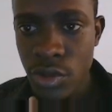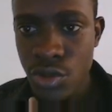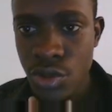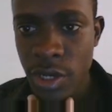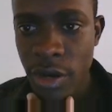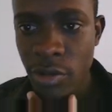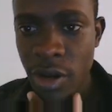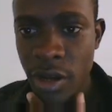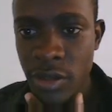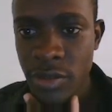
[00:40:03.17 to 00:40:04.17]
go to
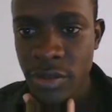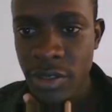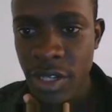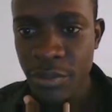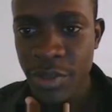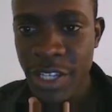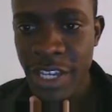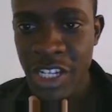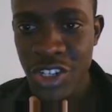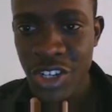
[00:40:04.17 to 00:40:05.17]
our
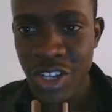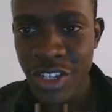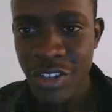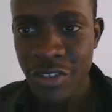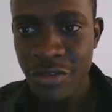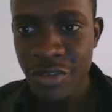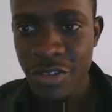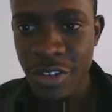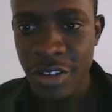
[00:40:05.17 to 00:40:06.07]
application